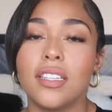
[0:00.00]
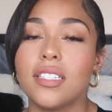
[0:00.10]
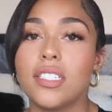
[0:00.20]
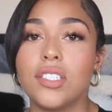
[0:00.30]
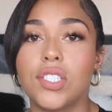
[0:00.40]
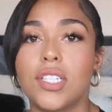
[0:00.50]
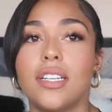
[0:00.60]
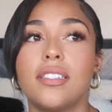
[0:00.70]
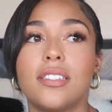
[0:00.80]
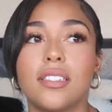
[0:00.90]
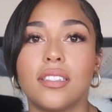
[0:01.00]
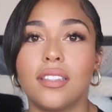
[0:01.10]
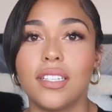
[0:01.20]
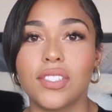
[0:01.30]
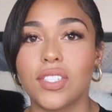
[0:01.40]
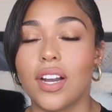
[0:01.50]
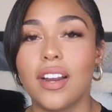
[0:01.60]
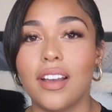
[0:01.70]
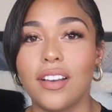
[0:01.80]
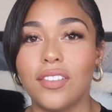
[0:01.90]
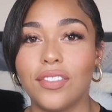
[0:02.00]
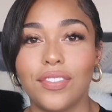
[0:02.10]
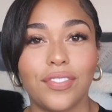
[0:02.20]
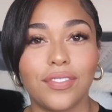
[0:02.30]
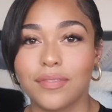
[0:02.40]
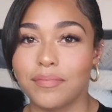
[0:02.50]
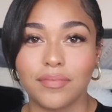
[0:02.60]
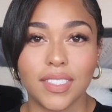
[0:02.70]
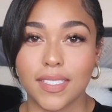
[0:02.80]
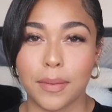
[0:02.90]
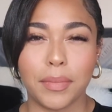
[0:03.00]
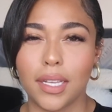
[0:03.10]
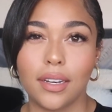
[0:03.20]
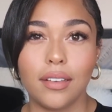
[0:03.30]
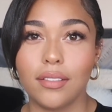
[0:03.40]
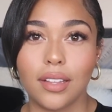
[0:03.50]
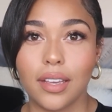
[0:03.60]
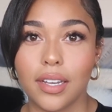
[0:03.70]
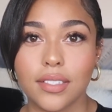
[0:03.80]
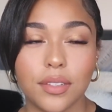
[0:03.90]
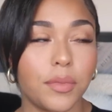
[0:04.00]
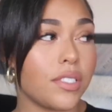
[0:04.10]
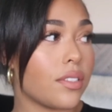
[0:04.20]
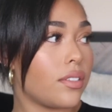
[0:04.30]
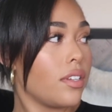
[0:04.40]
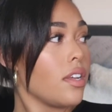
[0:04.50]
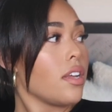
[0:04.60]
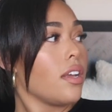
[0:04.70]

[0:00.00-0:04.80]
This is just the start of something new, like High School Musical.